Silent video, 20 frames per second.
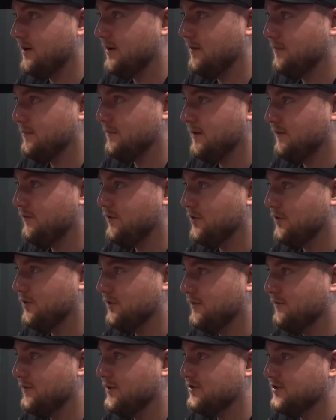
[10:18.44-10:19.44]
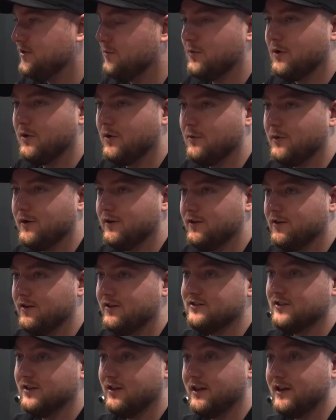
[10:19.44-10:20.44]
If you're living somewhere where there
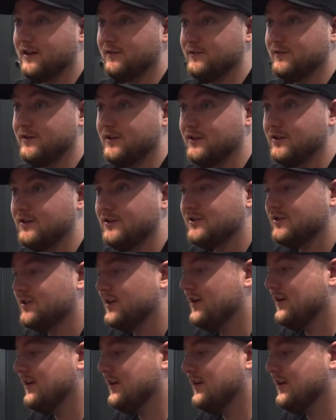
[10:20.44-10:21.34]
isn't a lot of dealers,